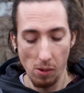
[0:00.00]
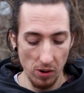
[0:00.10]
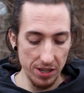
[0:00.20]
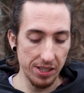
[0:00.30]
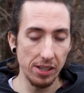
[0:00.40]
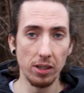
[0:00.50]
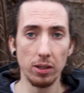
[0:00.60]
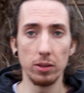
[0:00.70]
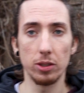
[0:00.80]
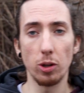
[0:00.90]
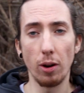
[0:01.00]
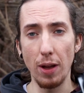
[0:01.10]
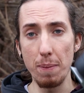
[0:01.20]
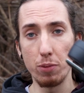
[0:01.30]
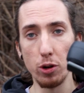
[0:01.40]
We're still sort
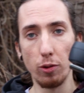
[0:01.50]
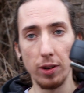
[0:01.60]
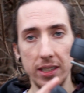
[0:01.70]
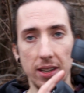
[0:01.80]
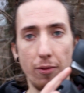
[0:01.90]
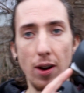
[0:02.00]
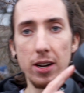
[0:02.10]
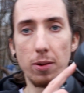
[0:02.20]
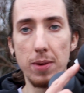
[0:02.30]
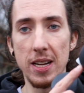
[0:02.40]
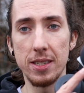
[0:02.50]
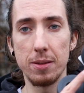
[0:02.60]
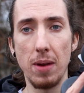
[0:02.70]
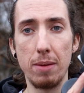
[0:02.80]
of improving the final bits.